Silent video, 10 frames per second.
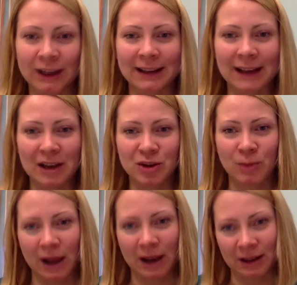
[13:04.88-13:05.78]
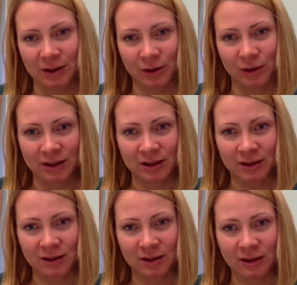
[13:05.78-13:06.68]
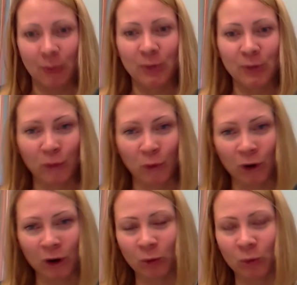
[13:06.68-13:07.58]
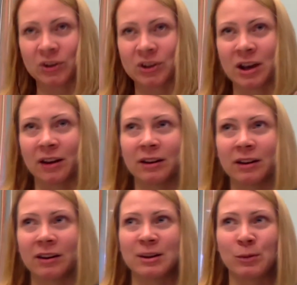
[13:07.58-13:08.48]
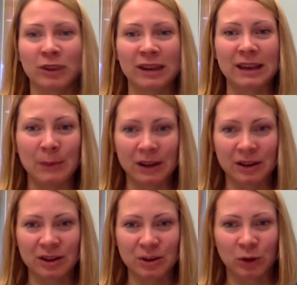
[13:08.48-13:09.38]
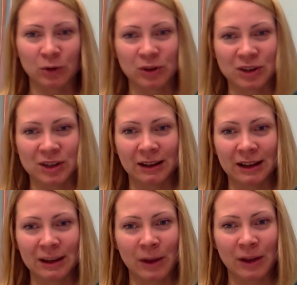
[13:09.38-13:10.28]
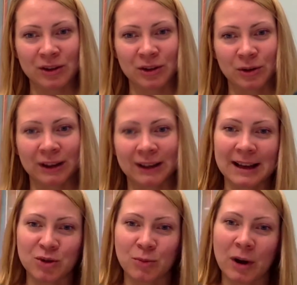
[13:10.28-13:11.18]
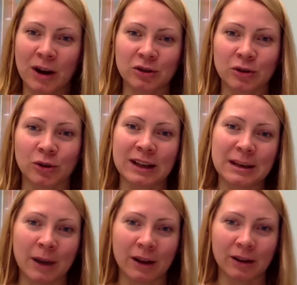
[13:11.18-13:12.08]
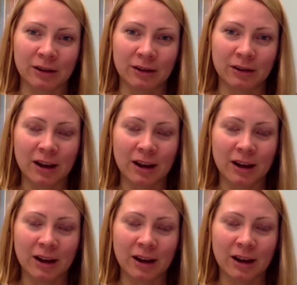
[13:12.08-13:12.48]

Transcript: attach money to it. Before, we've done this with emails. When you're sending emails, you can attach money to your email.